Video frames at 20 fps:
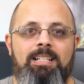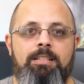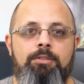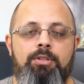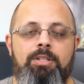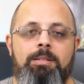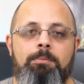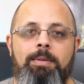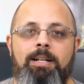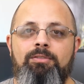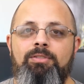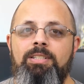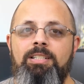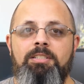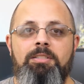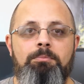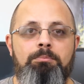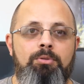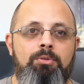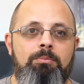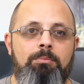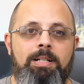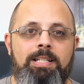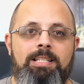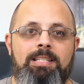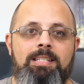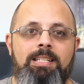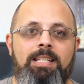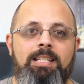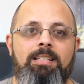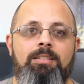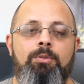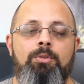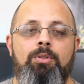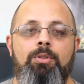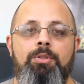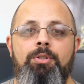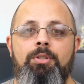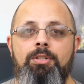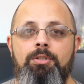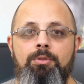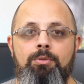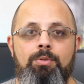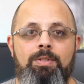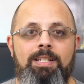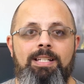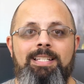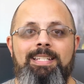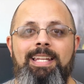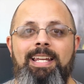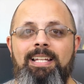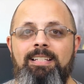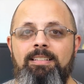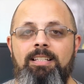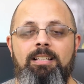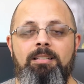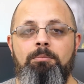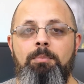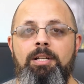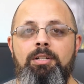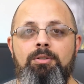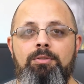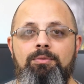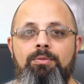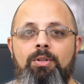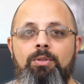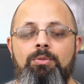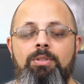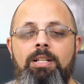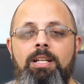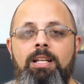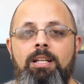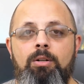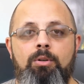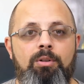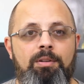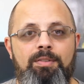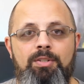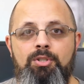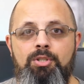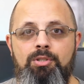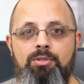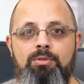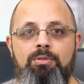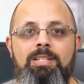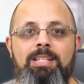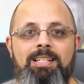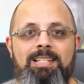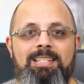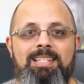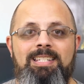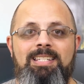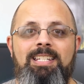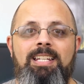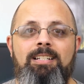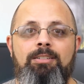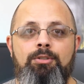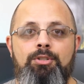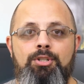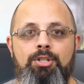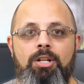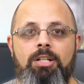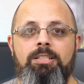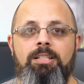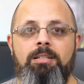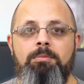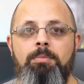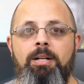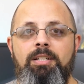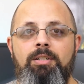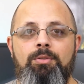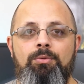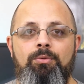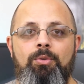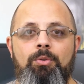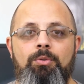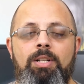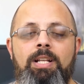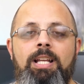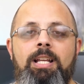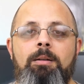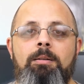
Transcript: You can mount it on a boom mic stand, or you can use it as a handheld microphone, or even just use it as a standard shotgun microphone.